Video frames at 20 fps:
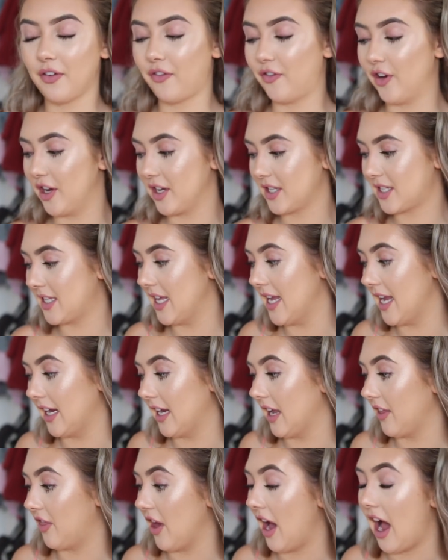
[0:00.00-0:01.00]
with the first
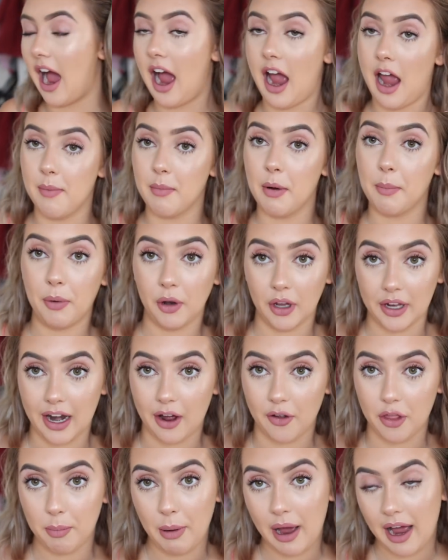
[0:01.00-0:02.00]
thing that I'm pulling
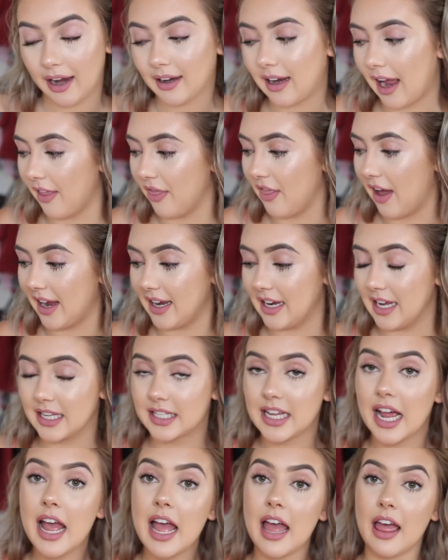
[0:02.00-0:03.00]
out the bag, and that
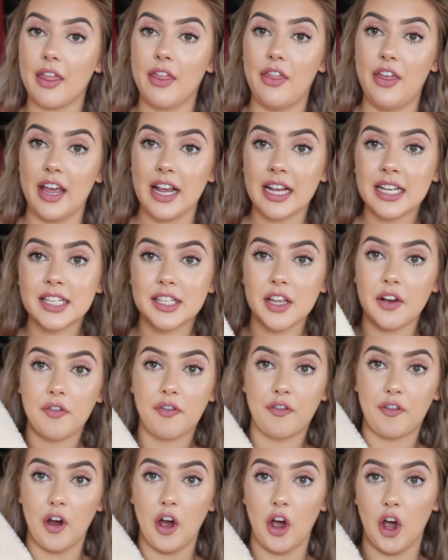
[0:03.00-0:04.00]
is this
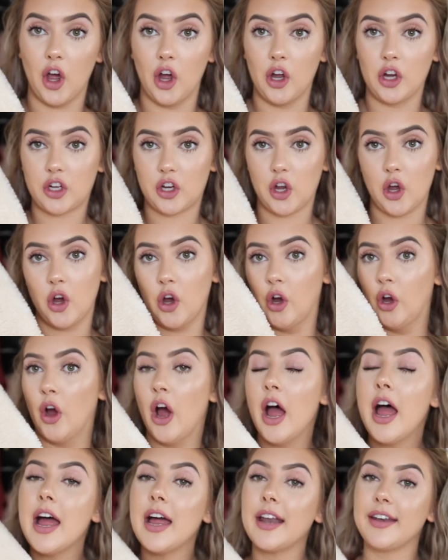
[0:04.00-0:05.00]
fur
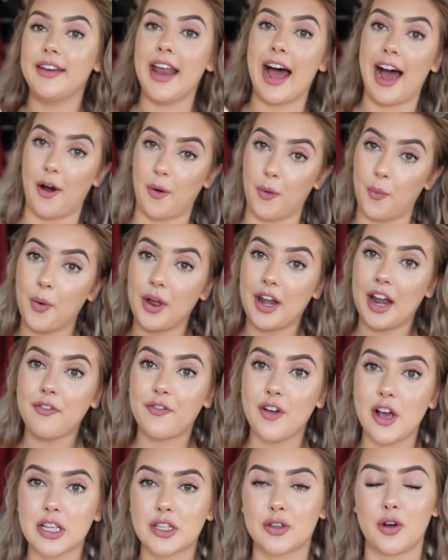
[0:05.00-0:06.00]
coat. Now, when
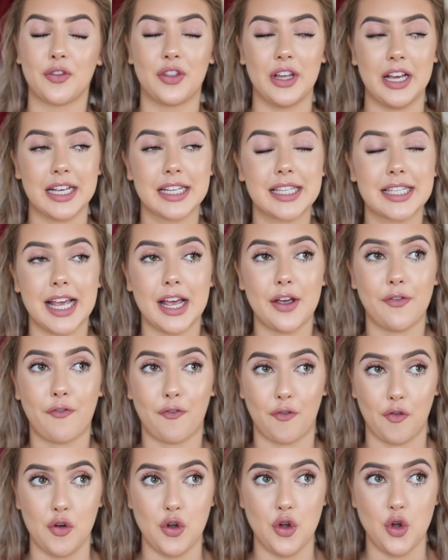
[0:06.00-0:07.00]
I first got this
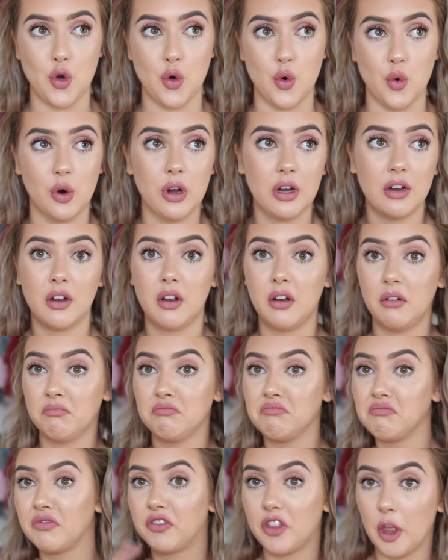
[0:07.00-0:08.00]
through
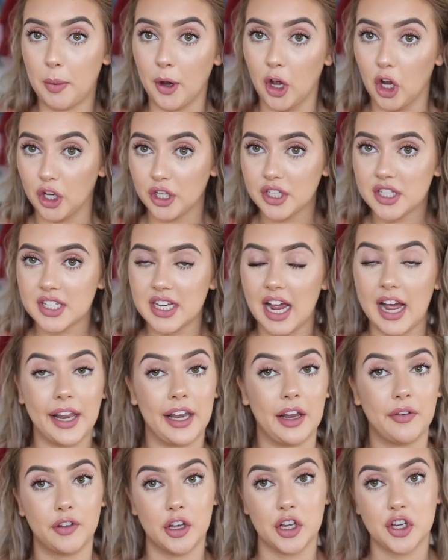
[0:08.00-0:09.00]
the post
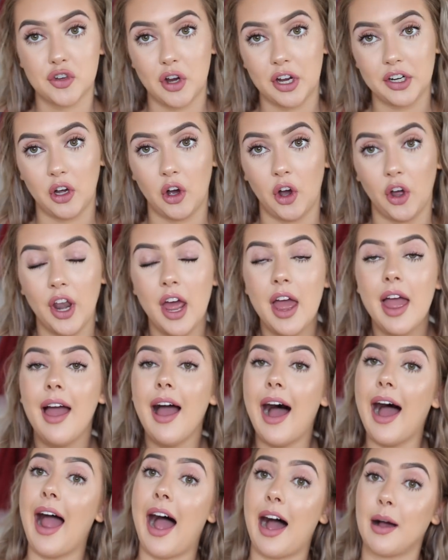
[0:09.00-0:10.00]
and I first tried it on,
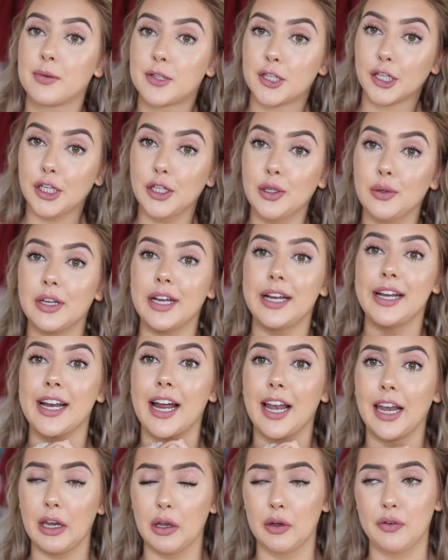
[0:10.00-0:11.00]
I
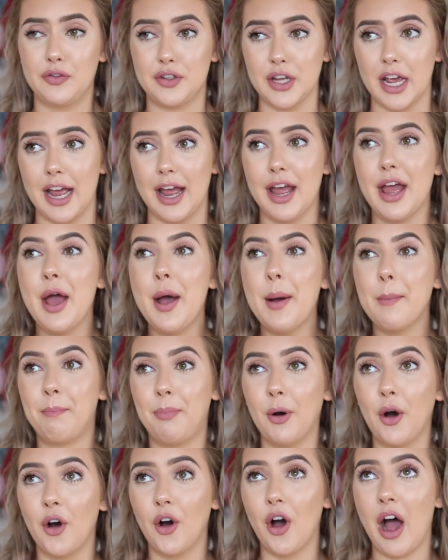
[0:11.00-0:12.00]
absolutely loved it.
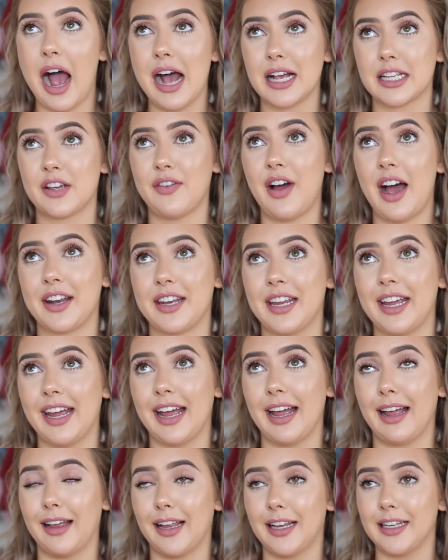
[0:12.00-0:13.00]
But as I've had
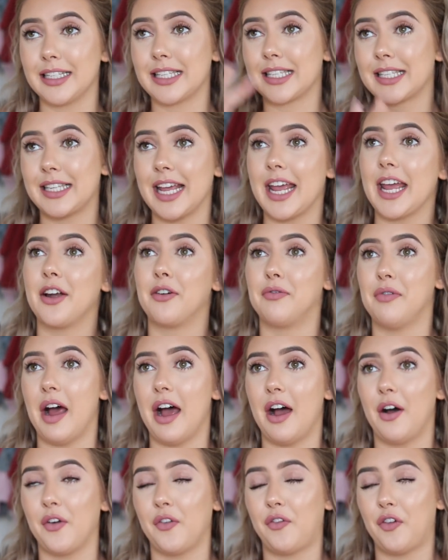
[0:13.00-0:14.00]
it sitting
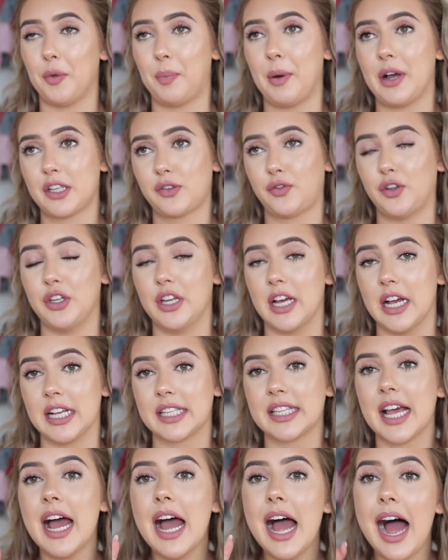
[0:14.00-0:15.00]
around for the past few
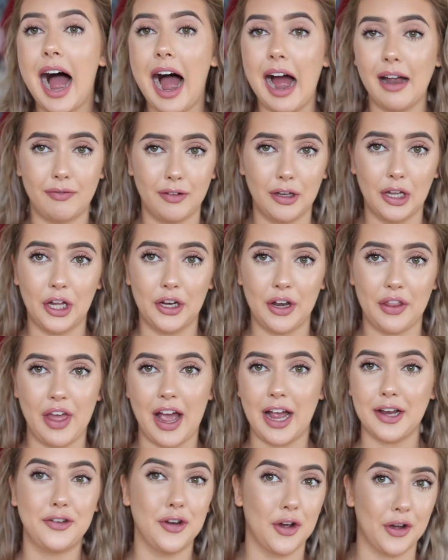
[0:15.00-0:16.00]
days, I've learned
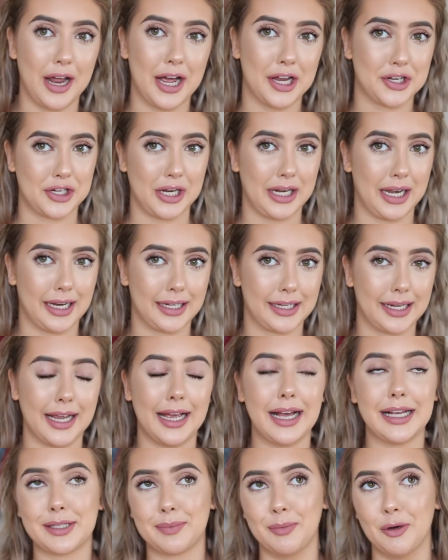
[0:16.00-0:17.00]
that I don't actually like
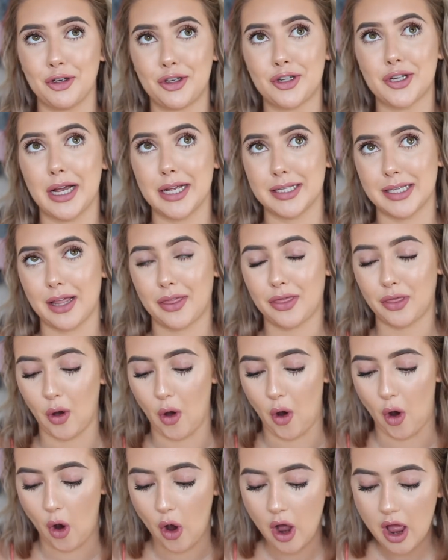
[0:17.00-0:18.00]
it as much as I
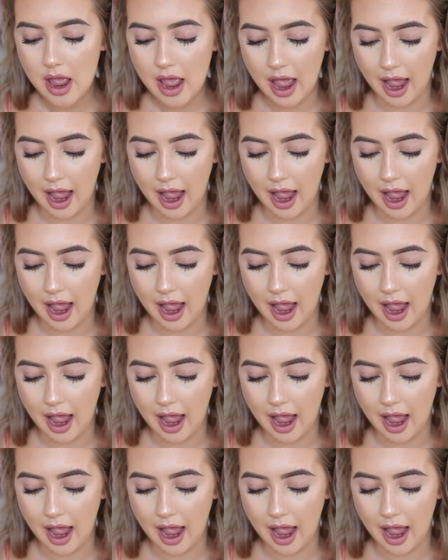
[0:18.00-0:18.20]
thought.